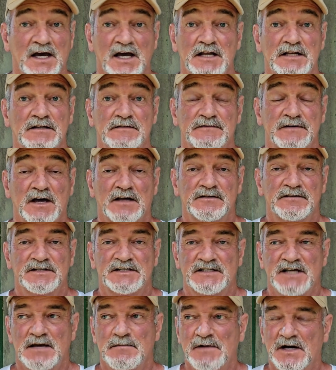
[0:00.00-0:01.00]
and you've got the
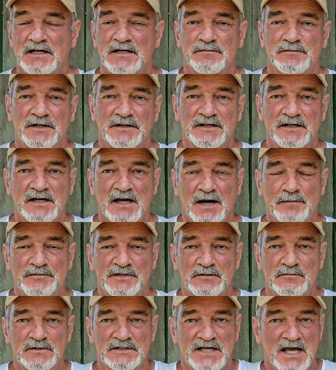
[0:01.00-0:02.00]
same item that the
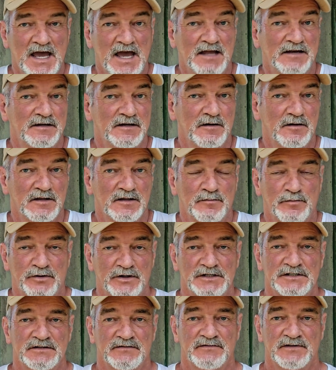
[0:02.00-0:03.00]
captain was handed on the
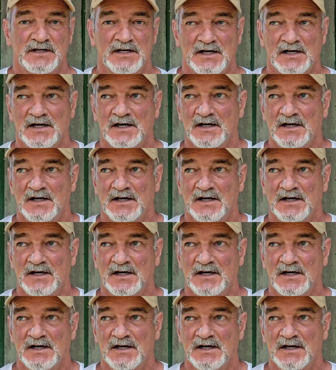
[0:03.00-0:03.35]
bridge of the